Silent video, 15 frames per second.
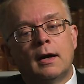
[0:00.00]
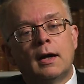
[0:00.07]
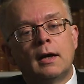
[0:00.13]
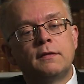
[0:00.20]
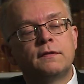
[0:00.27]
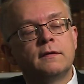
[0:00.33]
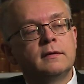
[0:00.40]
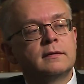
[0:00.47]

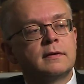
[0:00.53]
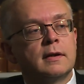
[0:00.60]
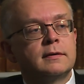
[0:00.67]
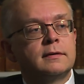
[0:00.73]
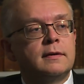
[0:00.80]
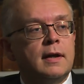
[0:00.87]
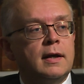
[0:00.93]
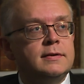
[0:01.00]
I think
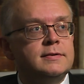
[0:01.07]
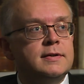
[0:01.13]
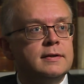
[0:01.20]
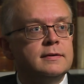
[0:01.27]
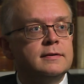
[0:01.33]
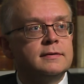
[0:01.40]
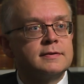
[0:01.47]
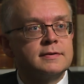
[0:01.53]
that they
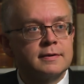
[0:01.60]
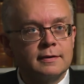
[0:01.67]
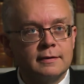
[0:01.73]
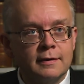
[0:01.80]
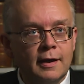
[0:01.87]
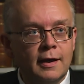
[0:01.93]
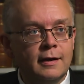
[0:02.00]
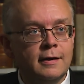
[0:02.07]
didn't
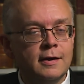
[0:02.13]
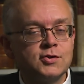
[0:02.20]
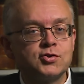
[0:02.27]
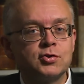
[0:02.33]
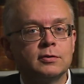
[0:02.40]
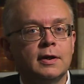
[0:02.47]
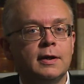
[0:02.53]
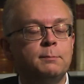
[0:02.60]

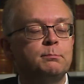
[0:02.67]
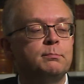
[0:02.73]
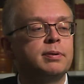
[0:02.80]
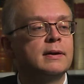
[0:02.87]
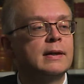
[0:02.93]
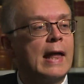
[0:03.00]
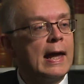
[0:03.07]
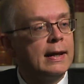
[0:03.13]
initially
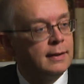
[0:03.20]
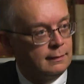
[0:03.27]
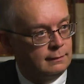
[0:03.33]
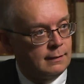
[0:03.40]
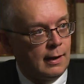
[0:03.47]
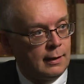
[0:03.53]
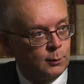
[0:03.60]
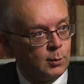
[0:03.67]
plan
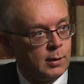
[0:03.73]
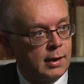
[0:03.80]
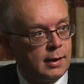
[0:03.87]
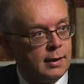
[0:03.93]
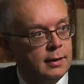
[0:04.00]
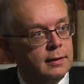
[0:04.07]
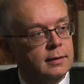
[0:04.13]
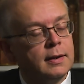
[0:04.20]
it that
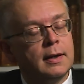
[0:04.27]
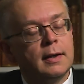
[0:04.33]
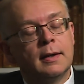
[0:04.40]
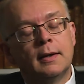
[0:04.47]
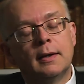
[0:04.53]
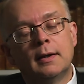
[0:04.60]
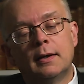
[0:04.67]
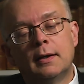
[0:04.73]
way.
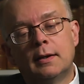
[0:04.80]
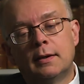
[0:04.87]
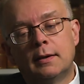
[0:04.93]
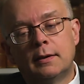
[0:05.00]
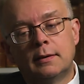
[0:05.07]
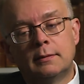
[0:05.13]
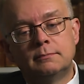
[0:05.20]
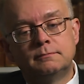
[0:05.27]

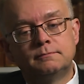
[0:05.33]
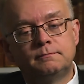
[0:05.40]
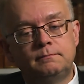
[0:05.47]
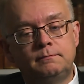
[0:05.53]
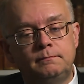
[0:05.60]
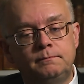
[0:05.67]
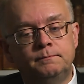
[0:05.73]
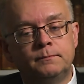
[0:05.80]

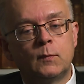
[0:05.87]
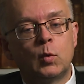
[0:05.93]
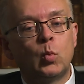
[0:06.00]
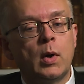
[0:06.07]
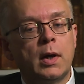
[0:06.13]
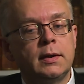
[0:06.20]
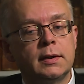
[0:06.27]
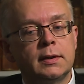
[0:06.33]
Um,
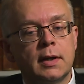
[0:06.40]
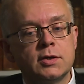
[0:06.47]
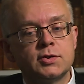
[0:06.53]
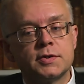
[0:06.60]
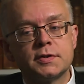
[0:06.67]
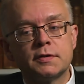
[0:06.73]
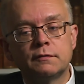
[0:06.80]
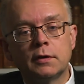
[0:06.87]
when
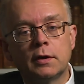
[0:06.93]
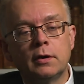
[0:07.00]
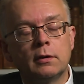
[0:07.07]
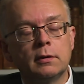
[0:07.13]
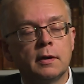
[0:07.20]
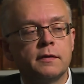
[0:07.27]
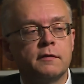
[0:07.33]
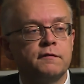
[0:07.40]
Ignatius of
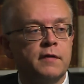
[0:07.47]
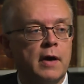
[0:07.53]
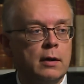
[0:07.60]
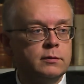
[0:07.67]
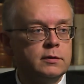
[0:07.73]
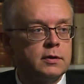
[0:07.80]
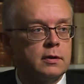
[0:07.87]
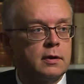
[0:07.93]
Loyola, the
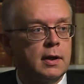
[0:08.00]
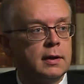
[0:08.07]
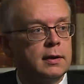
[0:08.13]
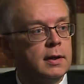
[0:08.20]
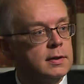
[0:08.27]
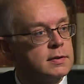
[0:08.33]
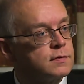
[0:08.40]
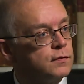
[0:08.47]
founder,
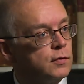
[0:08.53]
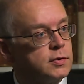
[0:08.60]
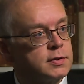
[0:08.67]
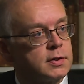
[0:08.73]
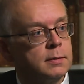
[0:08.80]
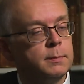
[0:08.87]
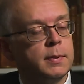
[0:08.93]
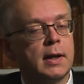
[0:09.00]
and his
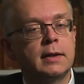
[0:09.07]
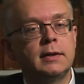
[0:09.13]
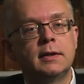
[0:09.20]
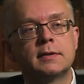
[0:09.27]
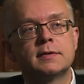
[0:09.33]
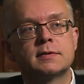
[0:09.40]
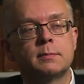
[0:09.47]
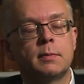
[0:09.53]
first
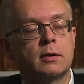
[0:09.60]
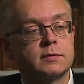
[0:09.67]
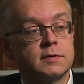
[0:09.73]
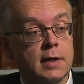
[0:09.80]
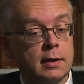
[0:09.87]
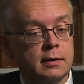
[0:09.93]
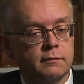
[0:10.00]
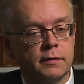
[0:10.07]
companions, about
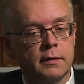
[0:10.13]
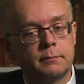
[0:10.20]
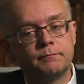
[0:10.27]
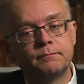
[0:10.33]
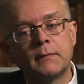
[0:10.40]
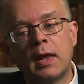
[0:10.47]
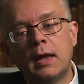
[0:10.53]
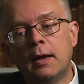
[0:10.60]
10 of
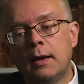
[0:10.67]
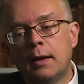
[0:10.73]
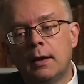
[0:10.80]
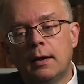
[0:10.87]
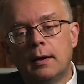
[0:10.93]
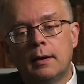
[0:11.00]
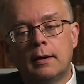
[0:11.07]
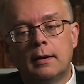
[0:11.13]
them,
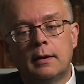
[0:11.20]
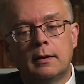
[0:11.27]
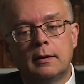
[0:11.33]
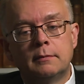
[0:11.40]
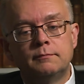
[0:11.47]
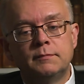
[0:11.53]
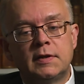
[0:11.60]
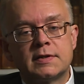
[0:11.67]

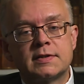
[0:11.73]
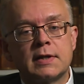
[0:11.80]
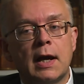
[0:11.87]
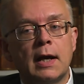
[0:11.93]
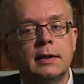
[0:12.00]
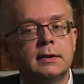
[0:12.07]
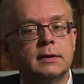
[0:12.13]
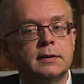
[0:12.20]
um,
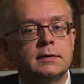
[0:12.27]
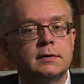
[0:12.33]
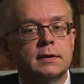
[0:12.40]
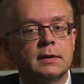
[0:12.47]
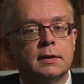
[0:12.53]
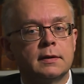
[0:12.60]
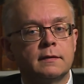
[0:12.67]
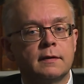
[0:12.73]
decided
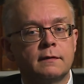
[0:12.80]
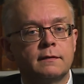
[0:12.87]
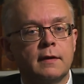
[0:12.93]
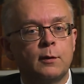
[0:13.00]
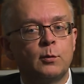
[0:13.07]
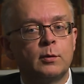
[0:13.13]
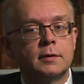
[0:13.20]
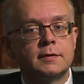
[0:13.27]
uh, that
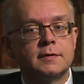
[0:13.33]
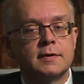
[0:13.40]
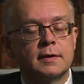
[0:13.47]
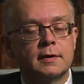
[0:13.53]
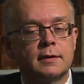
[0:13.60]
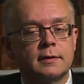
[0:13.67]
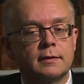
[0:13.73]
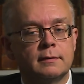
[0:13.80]
they would
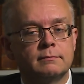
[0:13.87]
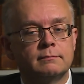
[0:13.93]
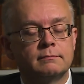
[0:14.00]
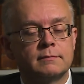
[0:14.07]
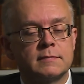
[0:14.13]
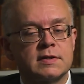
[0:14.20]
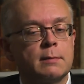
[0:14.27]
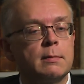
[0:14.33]

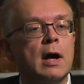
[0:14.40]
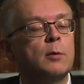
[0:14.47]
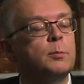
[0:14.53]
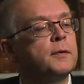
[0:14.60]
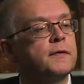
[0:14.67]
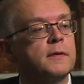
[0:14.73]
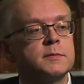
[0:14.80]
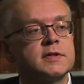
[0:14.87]
um, somehow
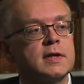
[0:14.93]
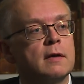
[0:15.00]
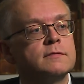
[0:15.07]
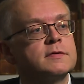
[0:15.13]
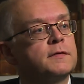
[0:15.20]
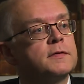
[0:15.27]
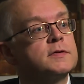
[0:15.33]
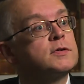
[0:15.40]
put
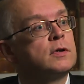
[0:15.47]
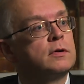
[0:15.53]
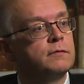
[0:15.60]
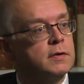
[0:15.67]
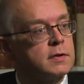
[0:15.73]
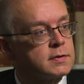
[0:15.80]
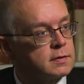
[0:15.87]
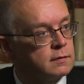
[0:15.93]
themselves at the
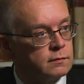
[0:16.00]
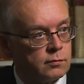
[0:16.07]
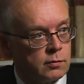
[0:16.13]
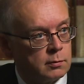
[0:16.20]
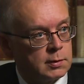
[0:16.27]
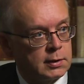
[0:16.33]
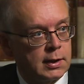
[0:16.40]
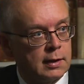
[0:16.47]
service of the
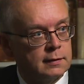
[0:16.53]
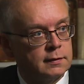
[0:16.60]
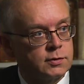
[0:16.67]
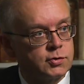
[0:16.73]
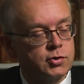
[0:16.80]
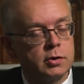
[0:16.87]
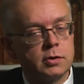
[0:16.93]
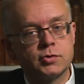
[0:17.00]
Roman
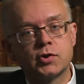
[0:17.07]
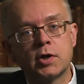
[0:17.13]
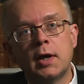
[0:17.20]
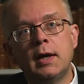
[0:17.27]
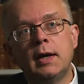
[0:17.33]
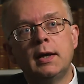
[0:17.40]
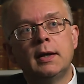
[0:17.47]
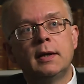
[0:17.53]
Catholic Church,
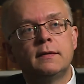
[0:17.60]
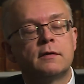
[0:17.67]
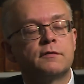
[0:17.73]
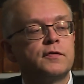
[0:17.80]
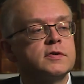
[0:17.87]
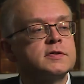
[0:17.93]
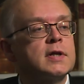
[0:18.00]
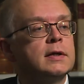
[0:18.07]
their
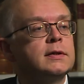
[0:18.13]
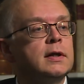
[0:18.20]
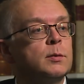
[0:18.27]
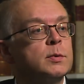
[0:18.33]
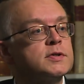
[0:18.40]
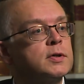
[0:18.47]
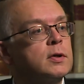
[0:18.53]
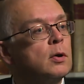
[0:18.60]
first idea
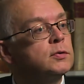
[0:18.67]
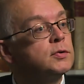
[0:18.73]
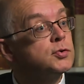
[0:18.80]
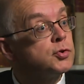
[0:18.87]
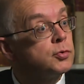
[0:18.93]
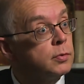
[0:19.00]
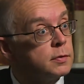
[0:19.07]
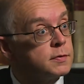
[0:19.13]
was to go to
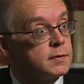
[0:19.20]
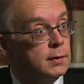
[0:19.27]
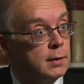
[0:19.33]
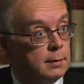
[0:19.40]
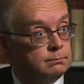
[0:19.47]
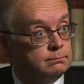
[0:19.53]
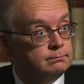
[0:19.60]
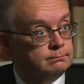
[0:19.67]

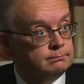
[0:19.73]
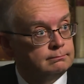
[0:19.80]
Jerusalem